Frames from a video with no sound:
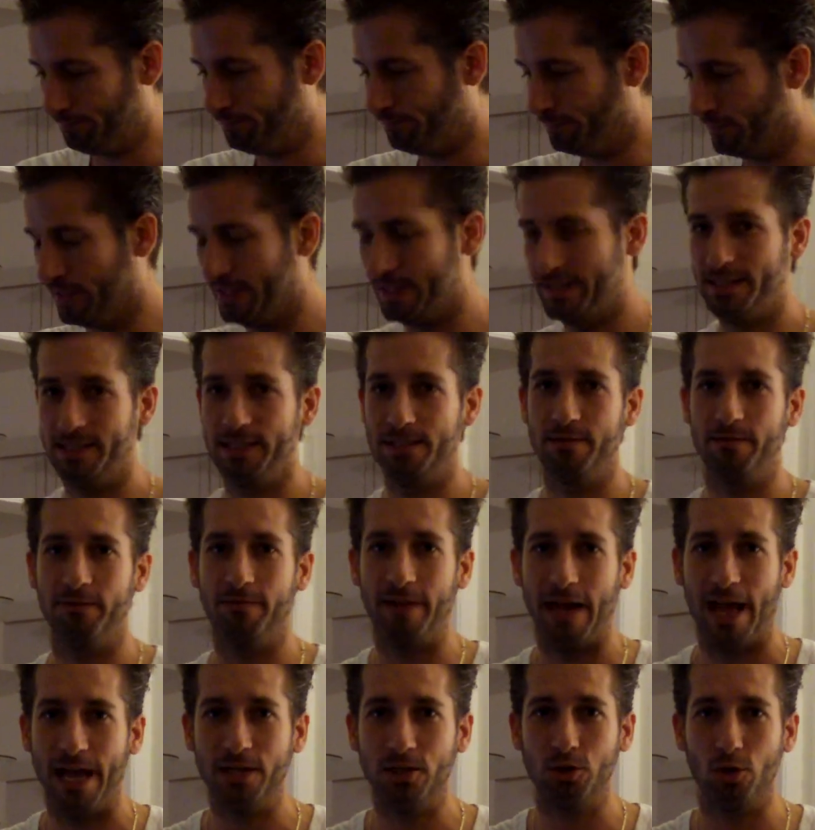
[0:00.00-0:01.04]
This is a
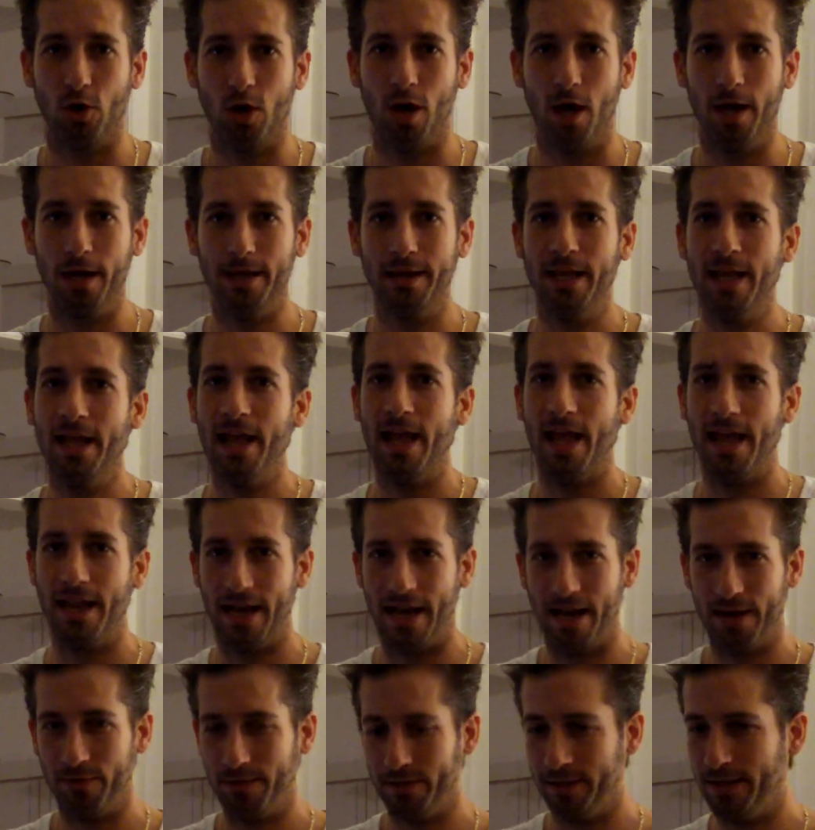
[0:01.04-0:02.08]
Fat Tron, and
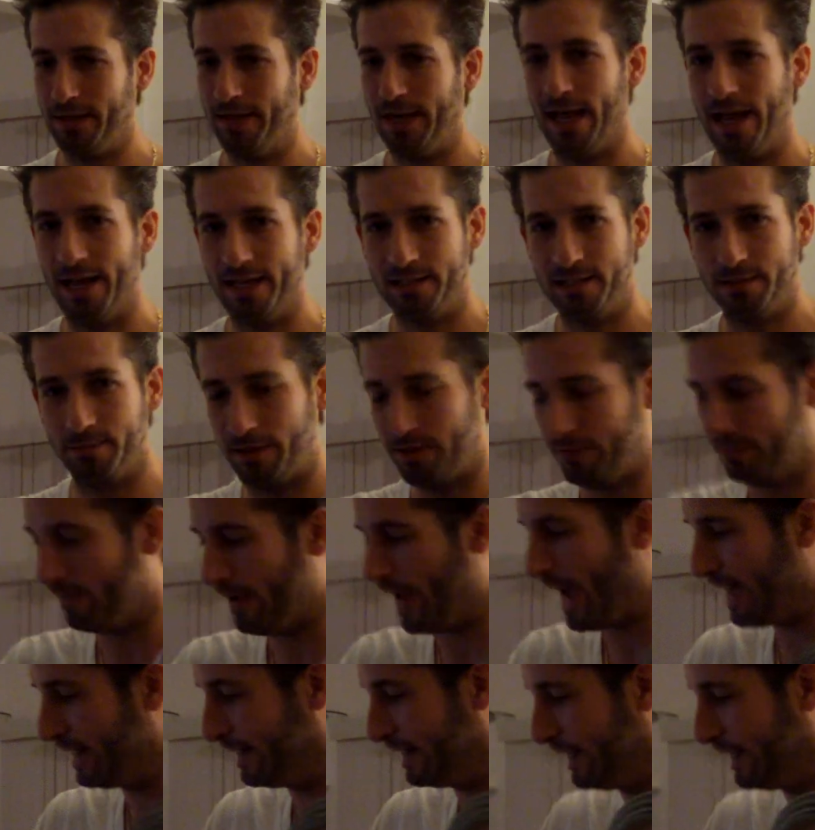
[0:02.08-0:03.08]
everything has to be fat and